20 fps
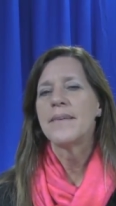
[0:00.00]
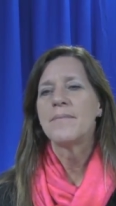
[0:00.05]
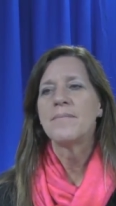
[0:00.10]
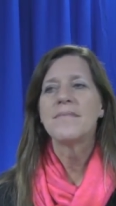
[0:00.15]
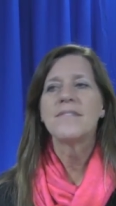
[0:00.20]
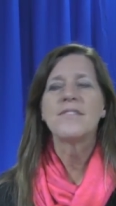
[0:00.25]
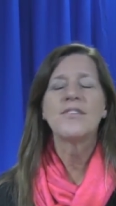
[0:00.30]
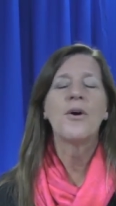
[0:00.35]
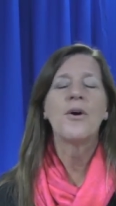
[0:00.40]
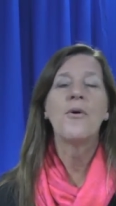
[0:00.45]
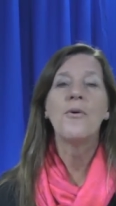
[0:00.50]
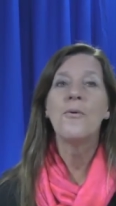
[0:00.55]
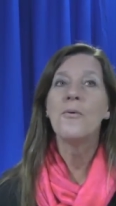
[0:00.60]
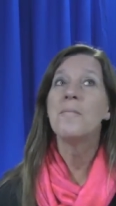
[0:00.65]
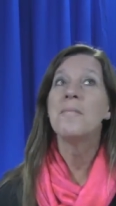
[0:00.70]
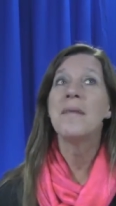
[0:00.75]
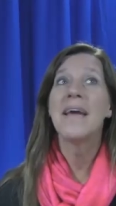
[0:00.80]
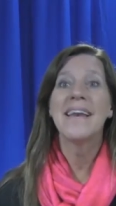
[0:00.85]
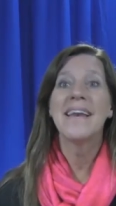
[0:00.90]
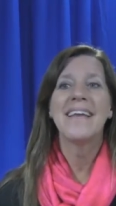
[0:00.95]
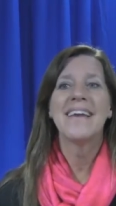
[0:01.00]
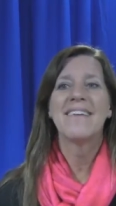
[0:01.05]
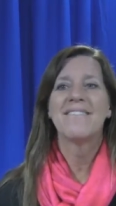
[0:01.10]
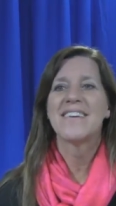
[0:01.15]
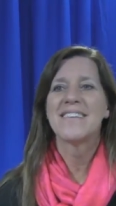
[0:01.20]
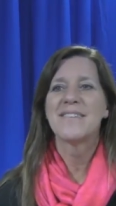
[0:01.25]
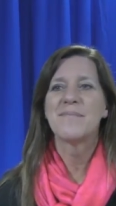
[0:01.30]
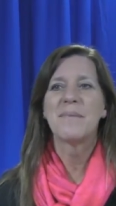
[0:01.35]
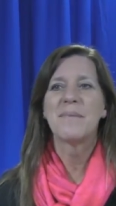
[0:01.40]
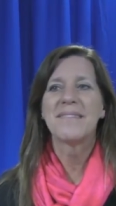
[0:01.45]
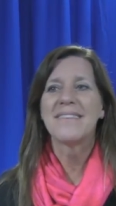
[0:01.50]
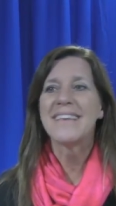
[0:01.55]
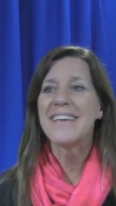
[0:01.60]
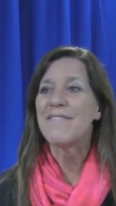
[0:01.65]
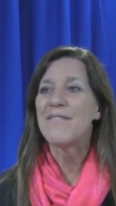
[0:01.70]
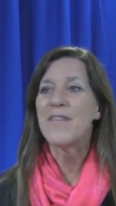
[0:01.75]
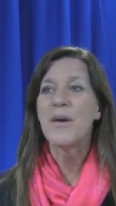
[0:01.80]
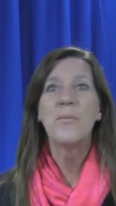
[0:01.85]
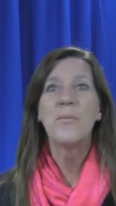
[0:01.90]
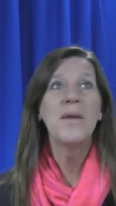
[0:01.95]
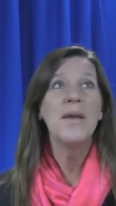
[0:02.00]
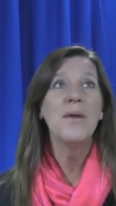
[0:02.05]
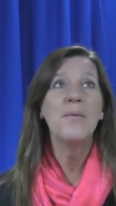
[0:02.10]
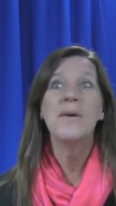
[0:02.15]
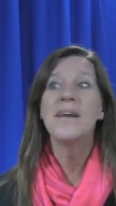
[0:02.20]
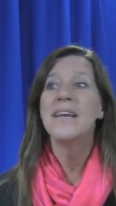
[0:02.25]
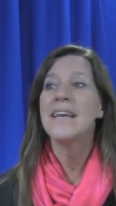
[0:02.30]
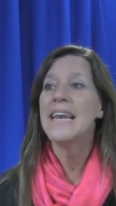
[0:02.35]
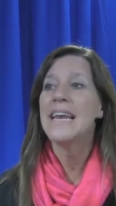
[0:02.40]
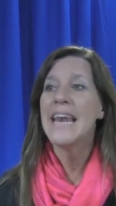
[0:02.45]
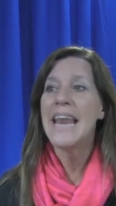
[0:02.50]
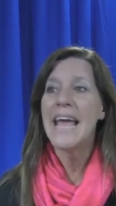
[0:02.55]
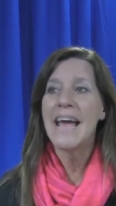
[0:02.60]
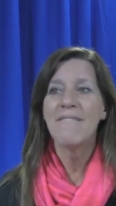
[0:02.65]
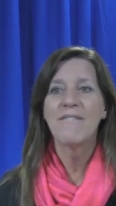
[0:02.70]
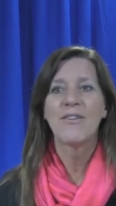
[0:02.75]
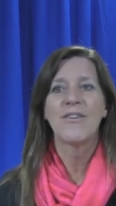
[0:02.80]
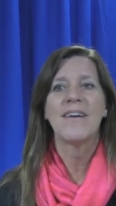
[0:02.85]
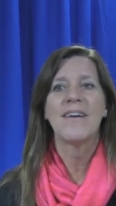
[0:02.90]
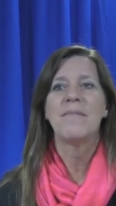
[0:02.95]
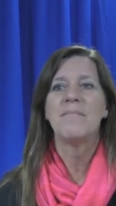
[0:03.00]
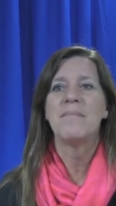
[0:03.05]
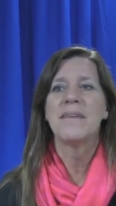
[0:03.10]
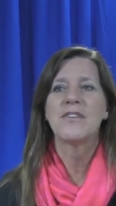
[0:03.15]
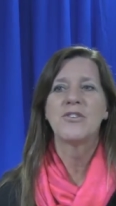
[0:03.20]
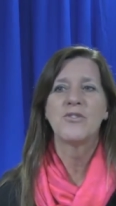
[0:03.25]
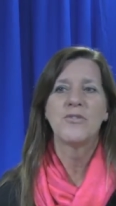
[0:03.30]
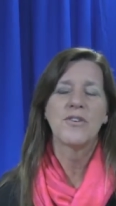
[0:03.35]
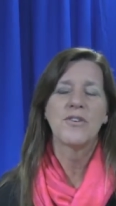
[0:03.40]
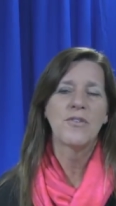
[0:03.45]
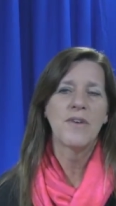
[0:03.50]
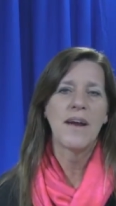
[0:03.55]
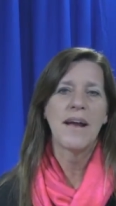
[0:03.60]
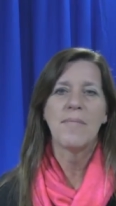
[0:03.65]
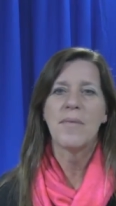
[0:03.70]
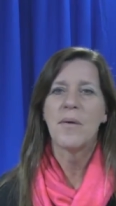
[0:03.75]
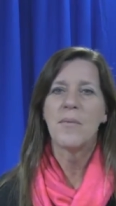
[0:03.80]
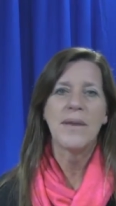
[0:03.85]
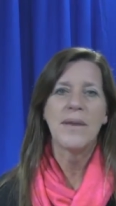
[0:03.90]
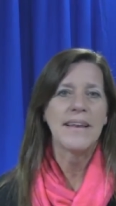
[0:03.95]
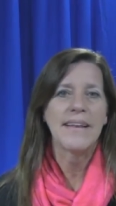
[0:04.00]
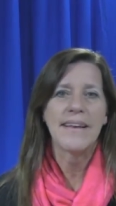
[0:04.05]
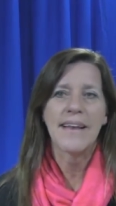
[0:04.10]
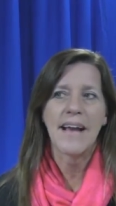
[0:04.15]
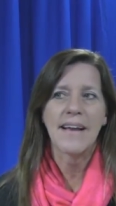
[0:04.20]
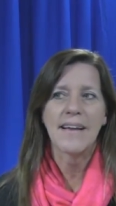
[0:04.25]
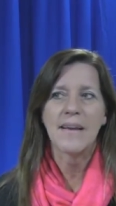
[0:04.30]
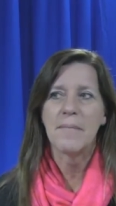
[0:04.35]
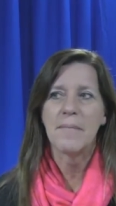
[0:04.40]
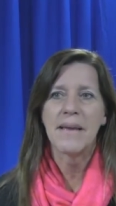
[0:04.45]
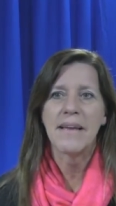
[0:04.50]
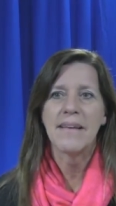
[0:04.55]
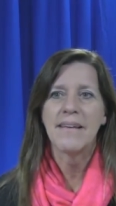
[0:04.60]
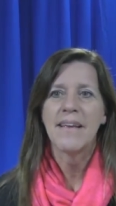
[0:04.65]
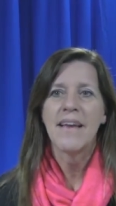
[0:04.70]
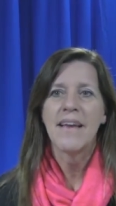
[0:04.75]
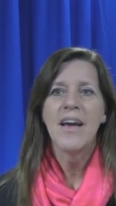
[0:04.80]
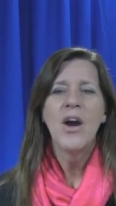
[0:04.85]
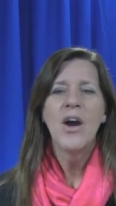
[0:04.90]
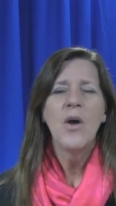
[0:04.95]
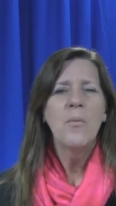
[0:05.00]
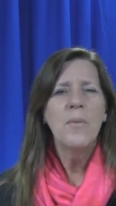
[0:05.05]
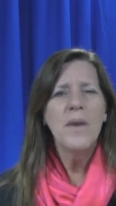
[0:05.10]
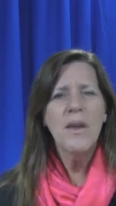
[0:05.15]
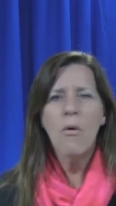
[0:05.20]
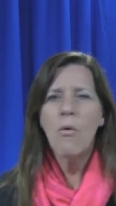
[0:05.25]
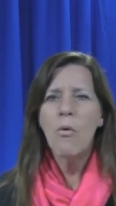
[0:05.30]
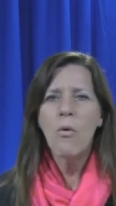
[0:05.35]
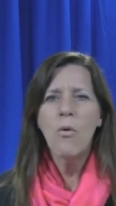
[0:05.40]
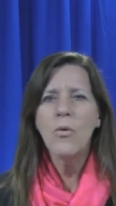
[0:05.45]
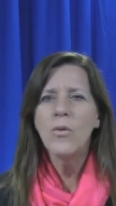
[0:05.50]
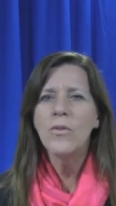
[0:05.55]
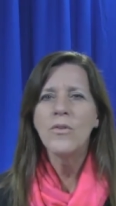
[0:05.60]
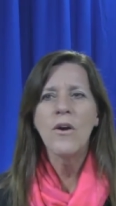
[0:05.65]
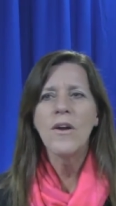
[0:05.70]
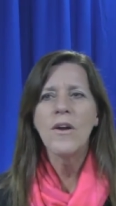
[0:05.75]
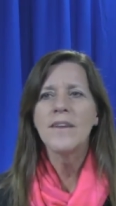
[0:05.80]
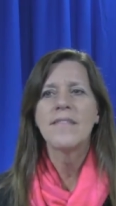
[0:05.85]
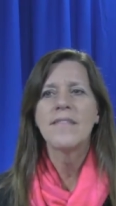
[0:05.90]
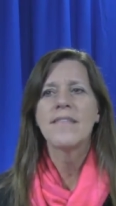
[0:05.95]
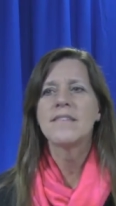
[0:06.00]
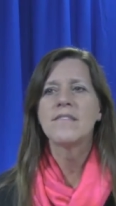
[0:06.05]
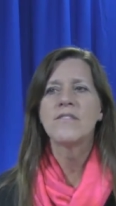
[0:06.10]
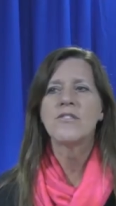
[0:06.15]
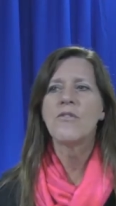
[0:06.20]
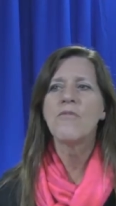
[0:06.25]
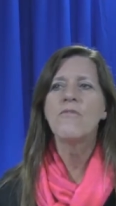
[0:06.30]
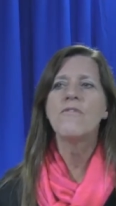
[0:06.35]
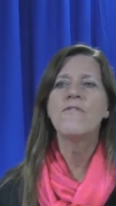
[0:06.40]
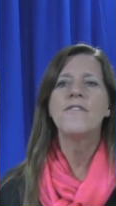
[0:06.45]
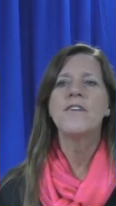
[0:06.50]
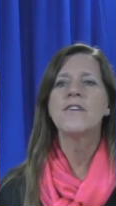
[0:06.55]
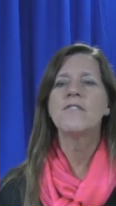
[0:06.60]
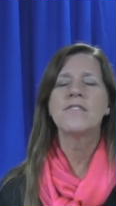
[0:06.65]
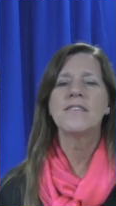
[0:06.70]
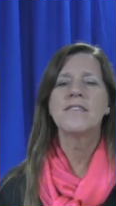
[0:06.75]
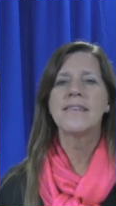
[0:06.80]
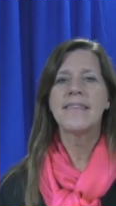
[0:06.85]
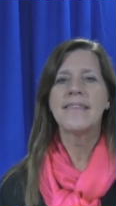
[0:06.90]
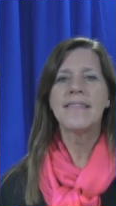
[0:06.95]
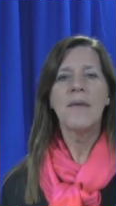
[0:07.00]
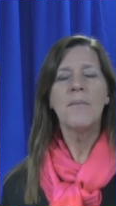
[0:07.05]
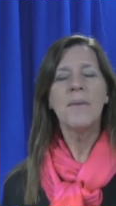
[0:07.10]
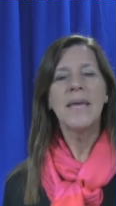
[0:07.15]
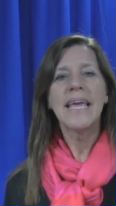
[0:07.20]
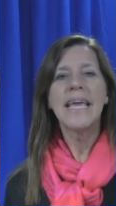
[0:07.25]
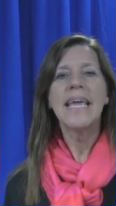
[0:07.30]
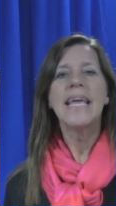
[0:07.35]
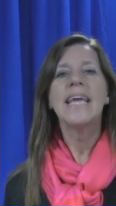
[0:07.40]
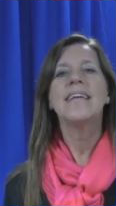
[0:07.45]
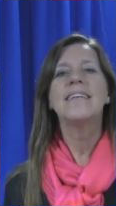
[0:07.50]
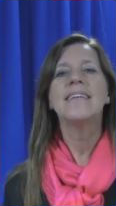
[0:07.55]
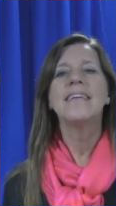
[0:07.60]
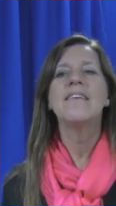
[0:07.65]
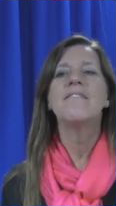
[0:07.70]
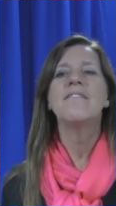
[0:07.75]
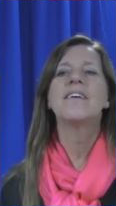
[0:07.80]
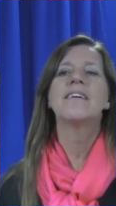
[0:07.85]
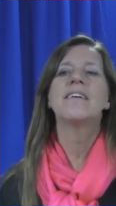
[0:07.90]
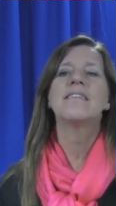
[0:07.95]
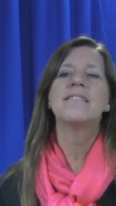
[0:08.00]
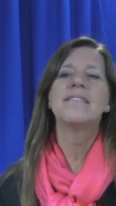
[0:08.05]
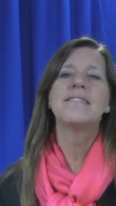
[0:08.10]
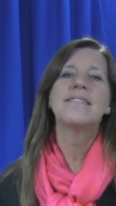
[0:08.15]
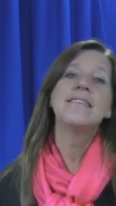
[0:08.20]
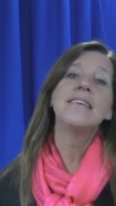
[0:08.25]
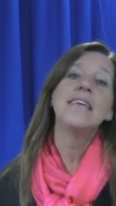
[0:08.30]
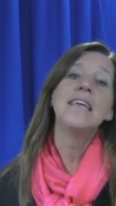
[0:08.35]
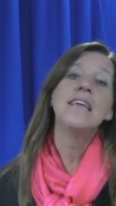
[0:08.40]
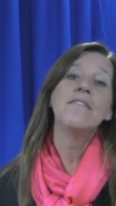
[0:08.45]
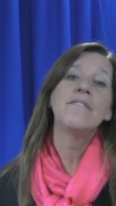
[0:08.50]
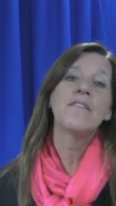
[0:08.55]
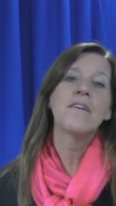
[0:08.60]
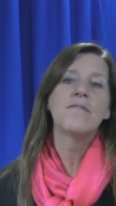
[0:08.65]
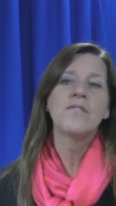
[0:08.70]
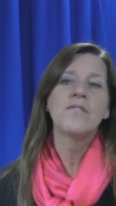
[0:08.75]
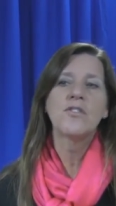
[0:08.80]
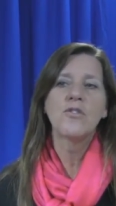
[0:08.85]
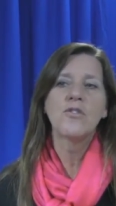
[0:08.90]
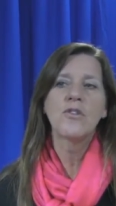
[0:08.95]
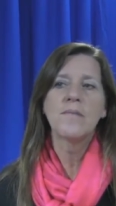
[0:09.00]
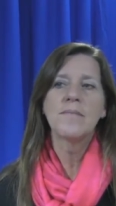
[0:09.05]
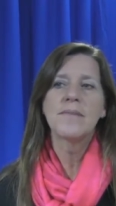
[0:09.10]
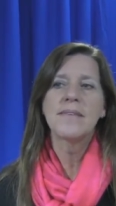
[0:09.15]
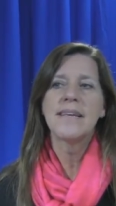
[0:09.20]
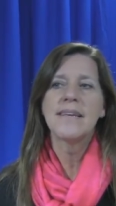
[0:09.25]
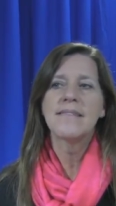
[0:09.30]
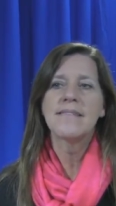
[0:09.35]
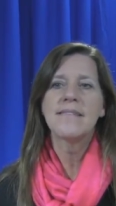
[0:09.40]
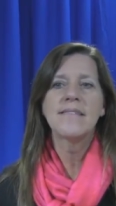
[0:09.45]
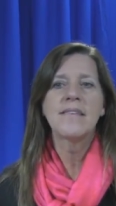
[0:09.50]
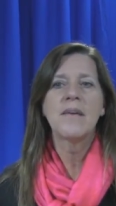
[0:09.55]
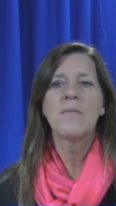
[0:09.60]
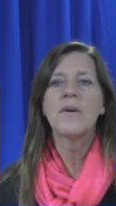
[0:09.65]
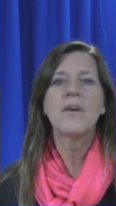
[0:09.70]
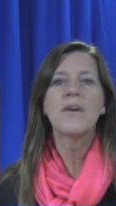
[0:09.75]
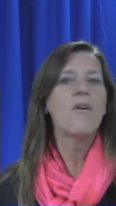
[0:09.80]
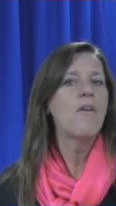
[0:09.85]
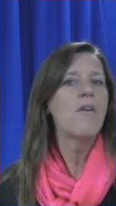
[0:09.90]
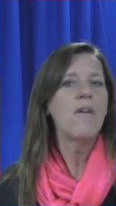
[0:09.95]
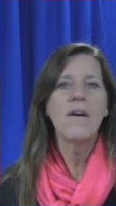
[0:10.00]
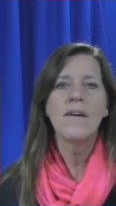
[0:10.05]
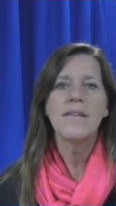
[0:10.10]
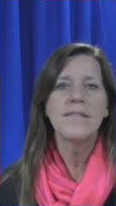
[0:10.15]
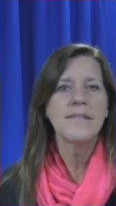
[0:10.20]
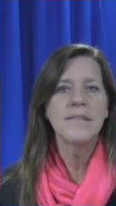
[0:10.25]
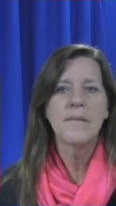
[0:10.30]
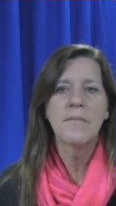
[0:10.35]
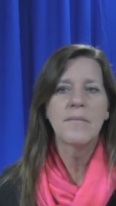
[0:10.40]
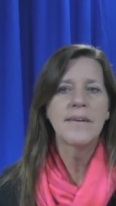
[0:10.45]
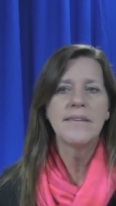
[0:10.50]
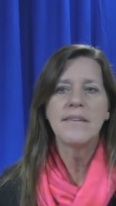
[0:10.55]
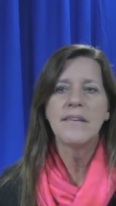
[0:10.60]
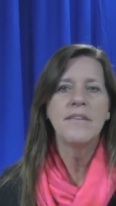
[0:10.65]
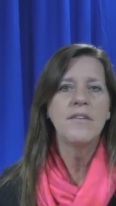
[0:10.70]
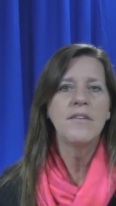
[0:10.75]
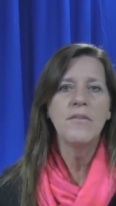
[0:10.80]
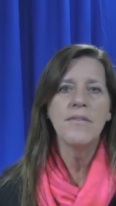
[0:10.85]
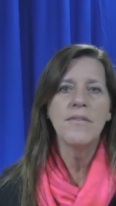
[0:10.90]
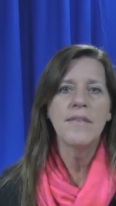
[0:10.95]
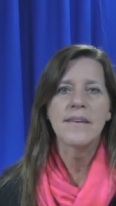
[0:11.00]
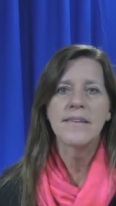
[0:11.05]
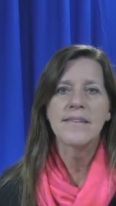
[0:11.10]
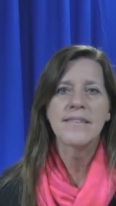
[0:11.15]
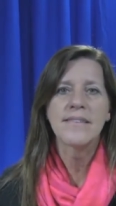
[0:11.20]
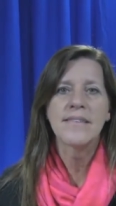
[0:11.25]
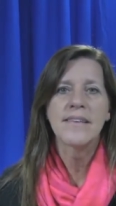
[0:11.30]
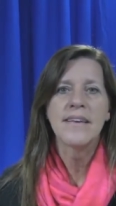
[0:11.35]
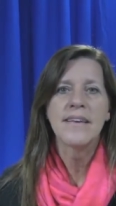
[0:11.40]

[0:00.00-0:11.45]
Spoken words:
So many of us believe that we would never admit to a crime that we did not commit. We hold on to this so fiercely that we can't even conceive of circumstances that would cause someone to do this.